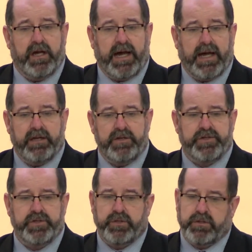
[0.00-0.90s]
Alan
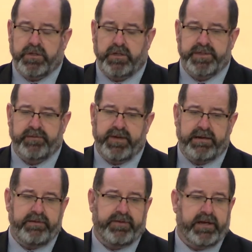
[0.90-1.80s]
Shaw, who is a
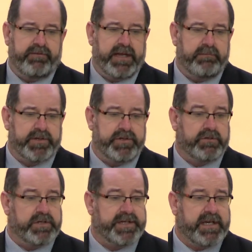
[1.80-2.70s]
very, very famous
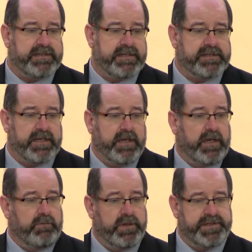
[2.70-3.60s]
neuroscientist,
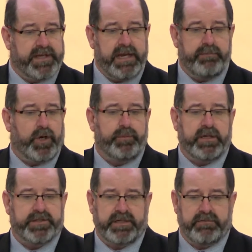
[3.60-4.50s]
would say Bowlby
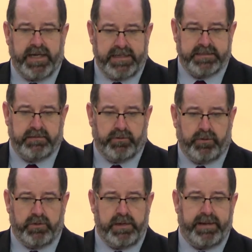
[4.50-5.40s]
got it right,
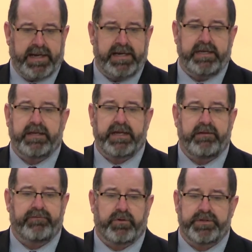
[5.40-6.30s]
all the way back in the
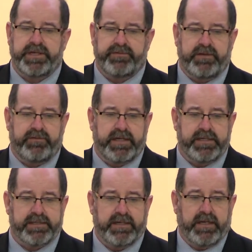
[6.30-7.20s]
late 40s,
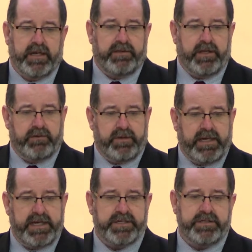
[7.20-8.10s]
50s, that the
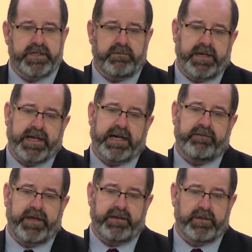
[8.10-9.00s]
relationship we
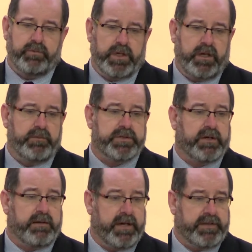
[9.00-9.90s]
have in the womb to
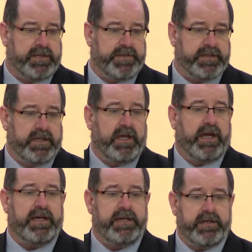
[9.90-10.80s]
our mothers
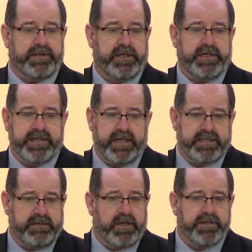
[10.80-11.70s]
and in the first
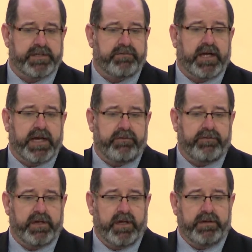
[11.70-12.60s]
18 months of
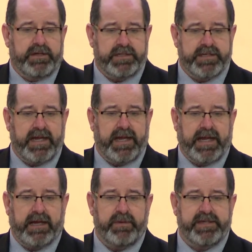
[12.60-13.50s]
life dictate
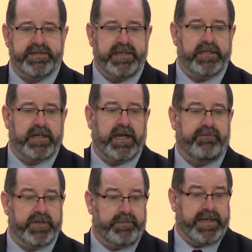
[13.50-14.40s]
how we see the
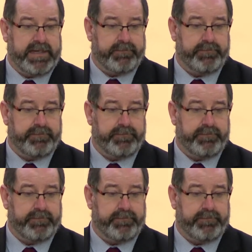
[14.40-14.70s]
life to be.